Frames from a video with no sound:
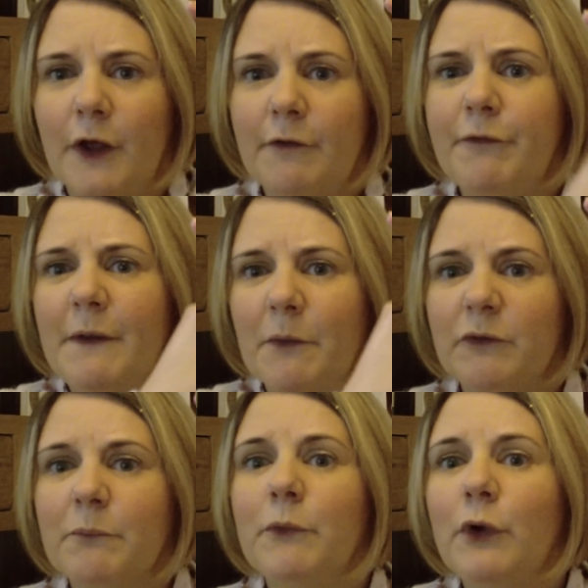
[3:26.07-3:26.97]
femur
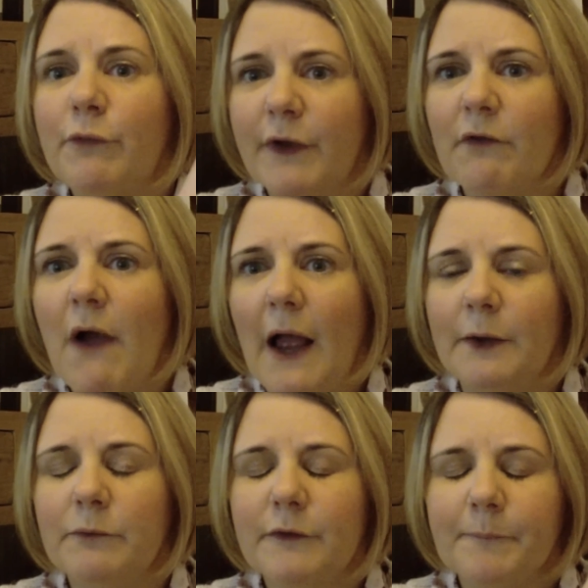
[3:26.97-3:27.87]
was moving
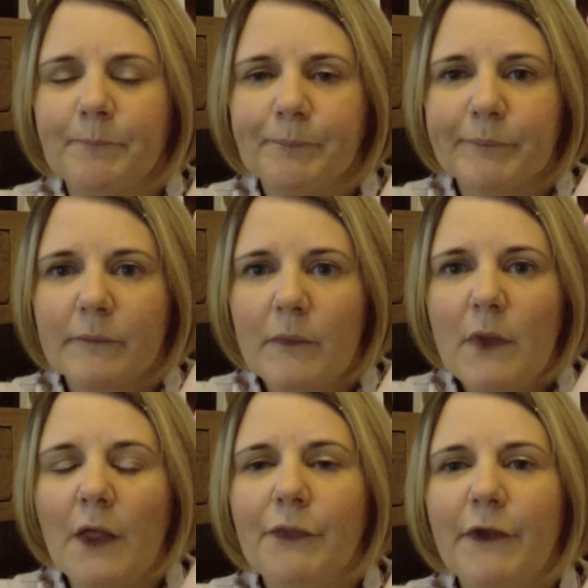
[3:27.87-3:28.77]
around.
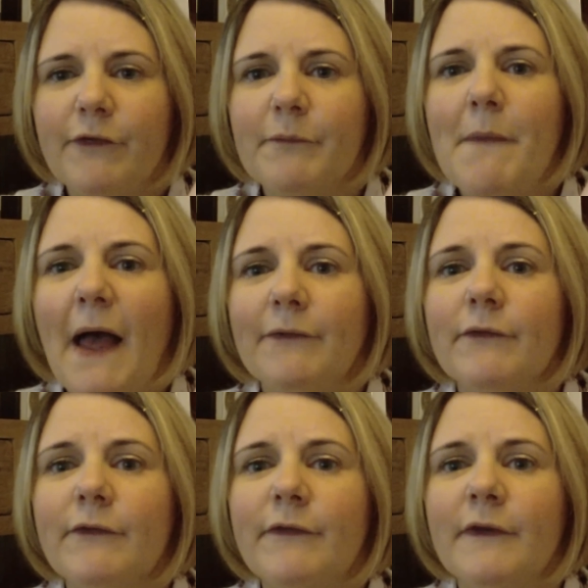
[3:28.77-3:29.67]
This
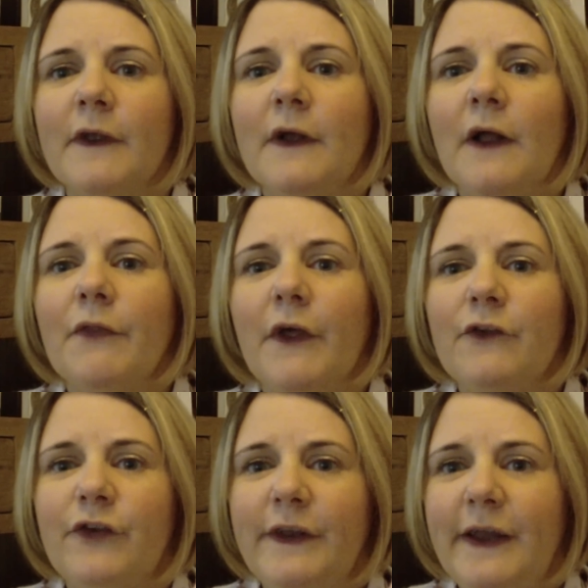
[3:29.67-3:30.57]
meant that
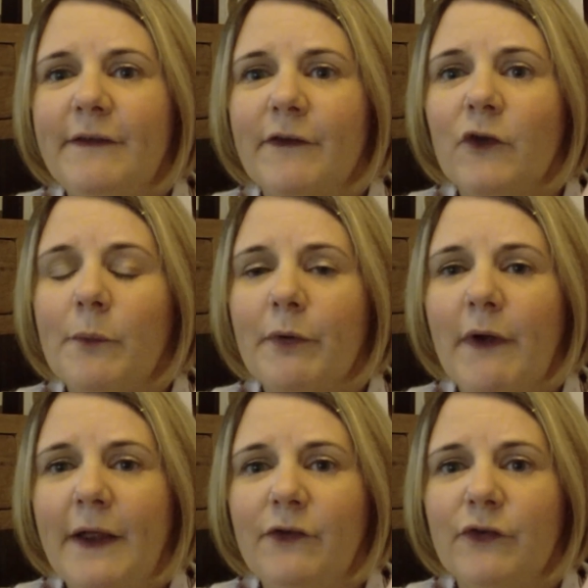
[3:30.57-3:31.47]
she needed an
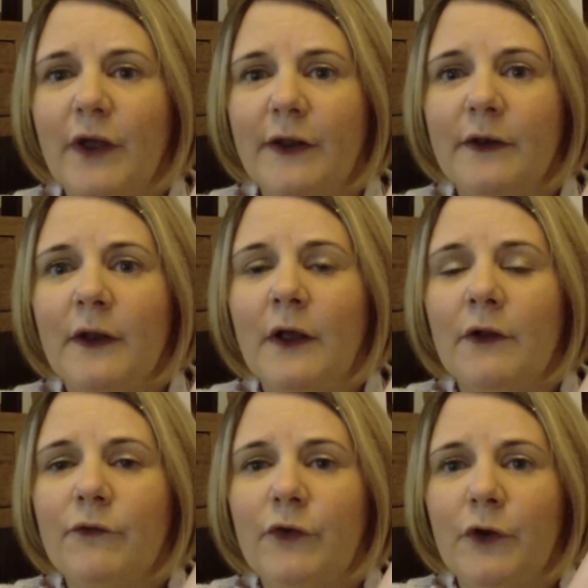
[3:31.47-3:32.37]
operation
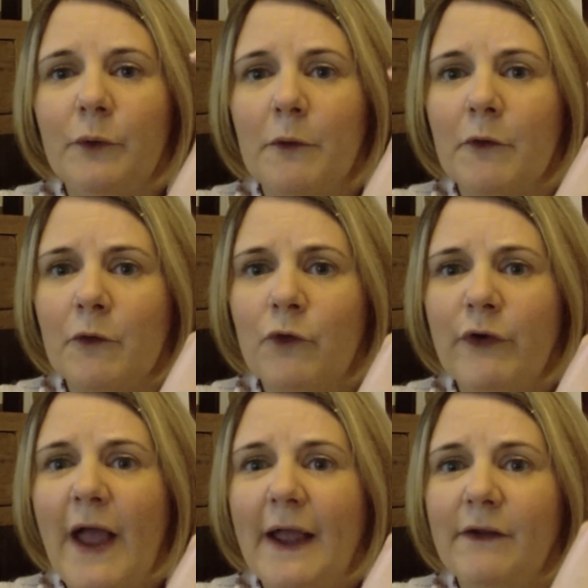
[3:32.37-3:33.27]
to
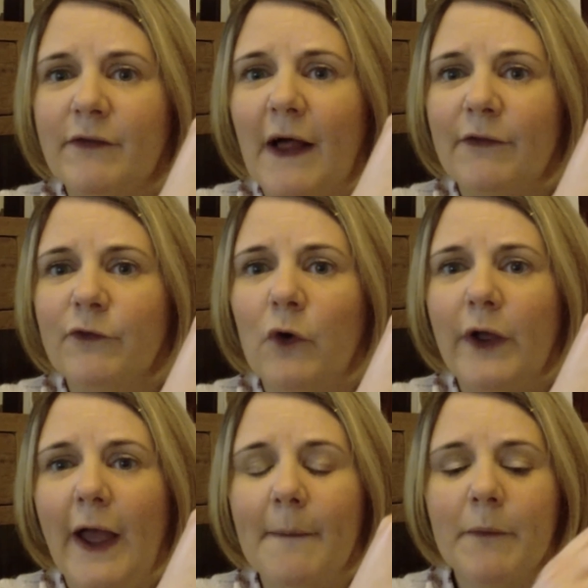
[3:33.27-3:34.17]
create that
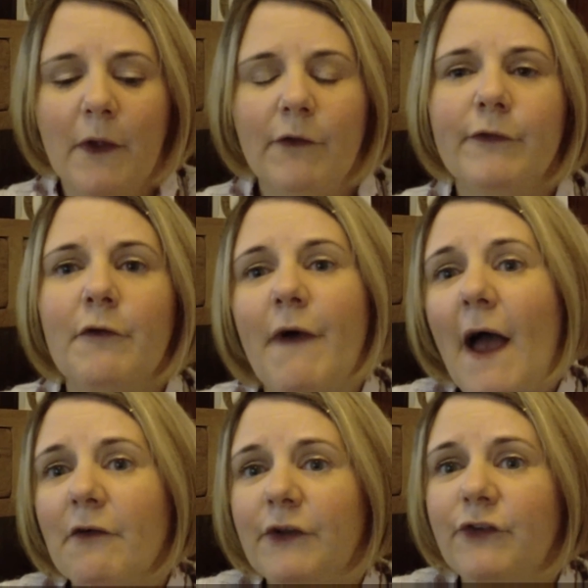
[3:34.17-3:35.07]
socket. So for
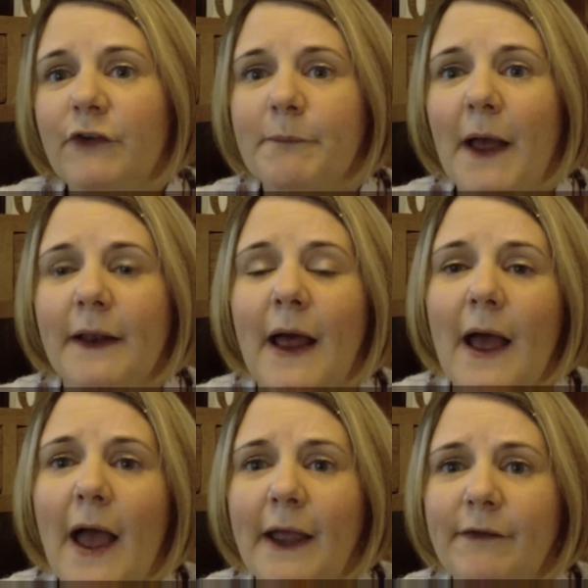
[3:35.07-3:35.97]
Erin, she spent
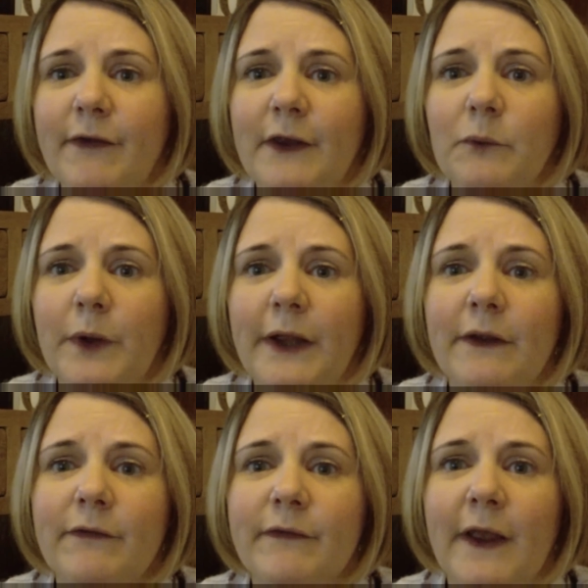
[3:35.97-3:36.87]
18
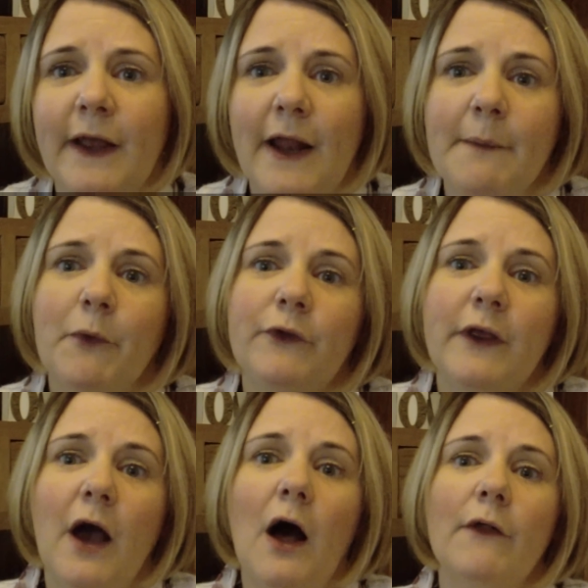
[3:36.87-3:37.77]
weeks in a body
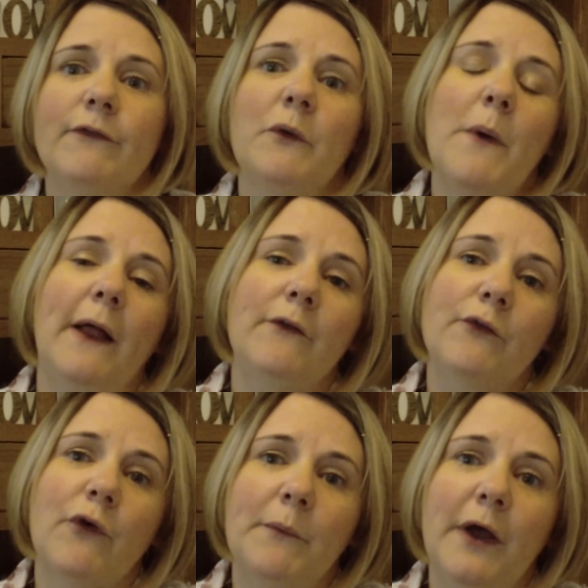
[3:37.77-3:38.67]
cast that went
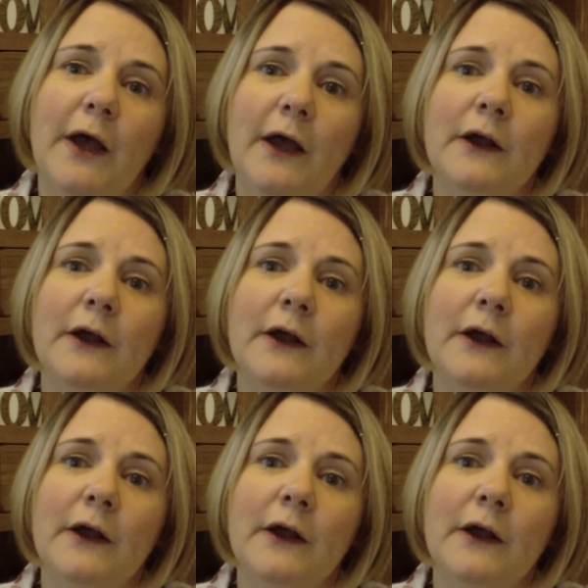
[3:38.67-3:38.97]
from her